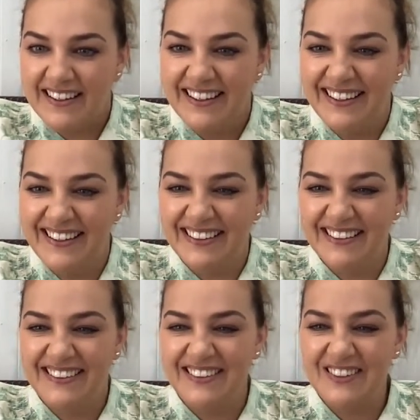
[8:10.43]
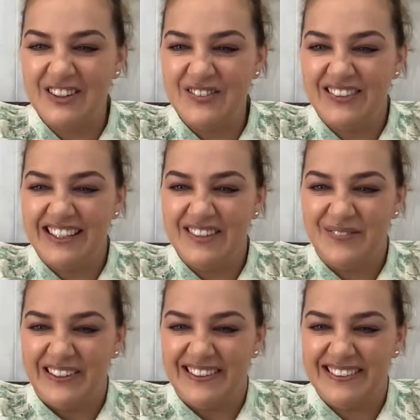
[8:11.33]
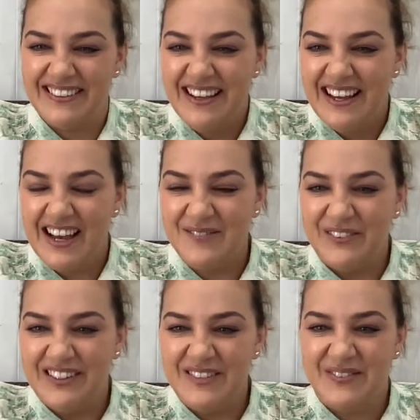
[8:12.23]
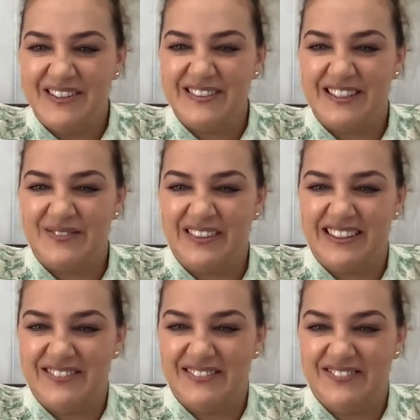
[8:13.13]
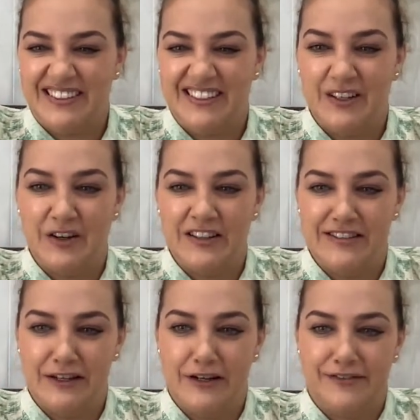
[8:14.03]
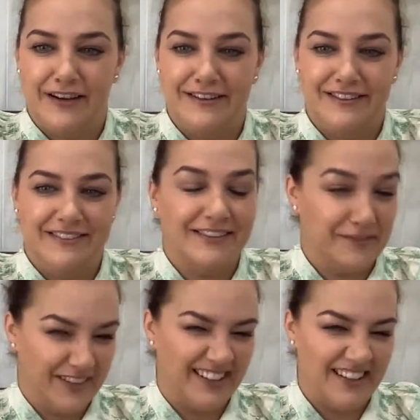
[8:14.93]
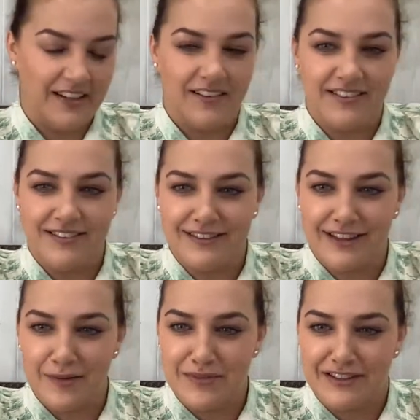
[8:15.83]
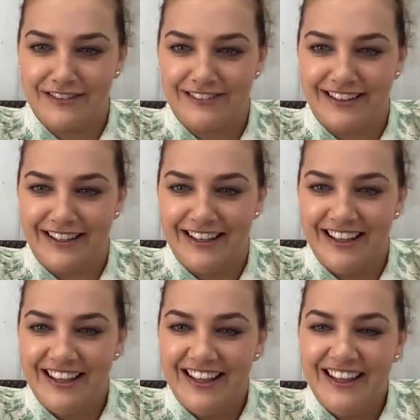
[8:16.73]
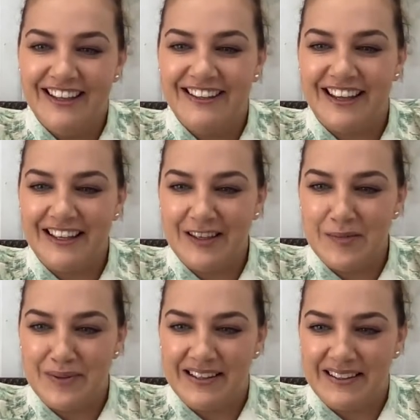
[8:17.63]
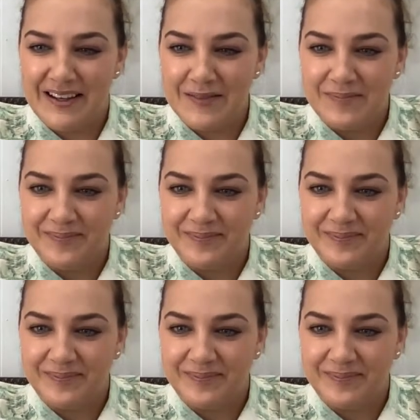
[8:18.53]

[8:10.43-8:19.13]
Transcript: Not normally a morning person, but the gods notified you, the Fendi gods, absolutely. Thank you, Bella.